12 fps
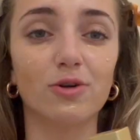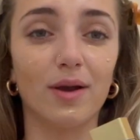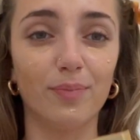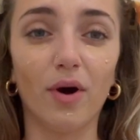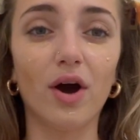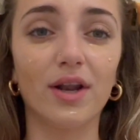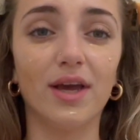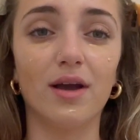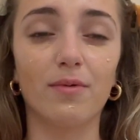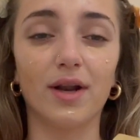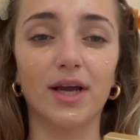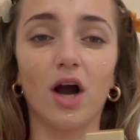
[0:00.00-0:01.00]
I bought it,
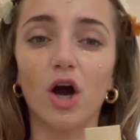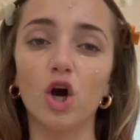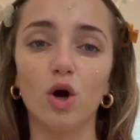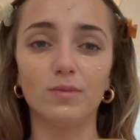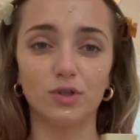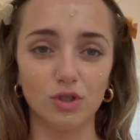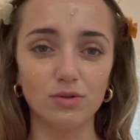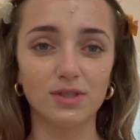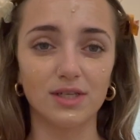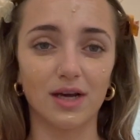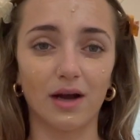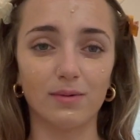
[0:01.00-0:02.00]
and when I got home and
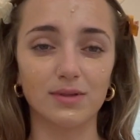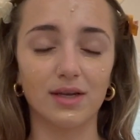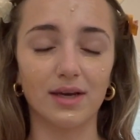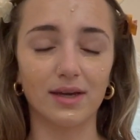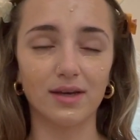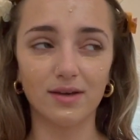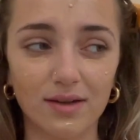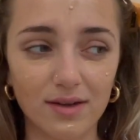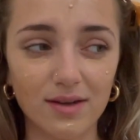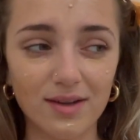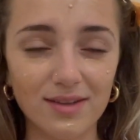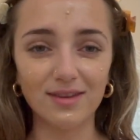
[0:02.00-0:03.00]
used it, I was like,
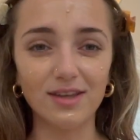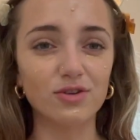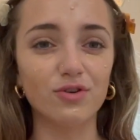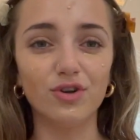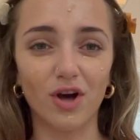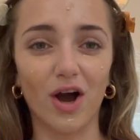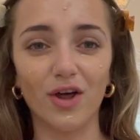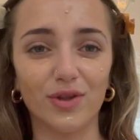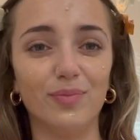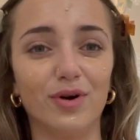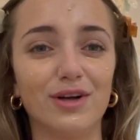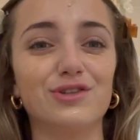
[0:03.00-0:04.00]
these are not
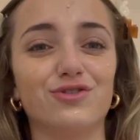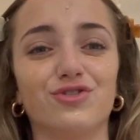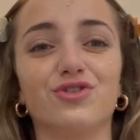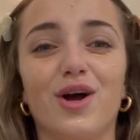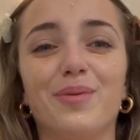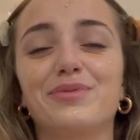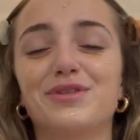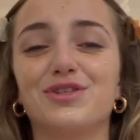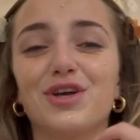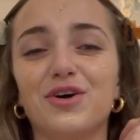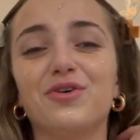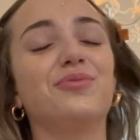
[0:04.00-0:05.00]
the bronzer drops.
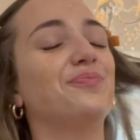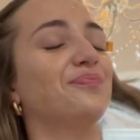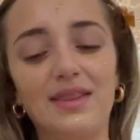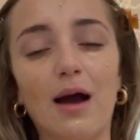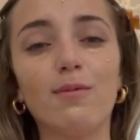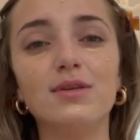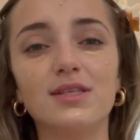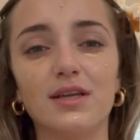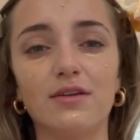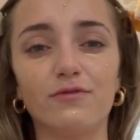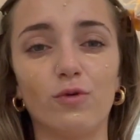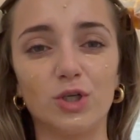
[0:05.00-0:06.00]
So that was an
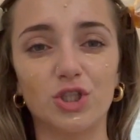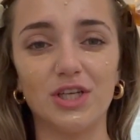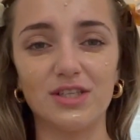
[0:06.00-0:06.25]
unfortunate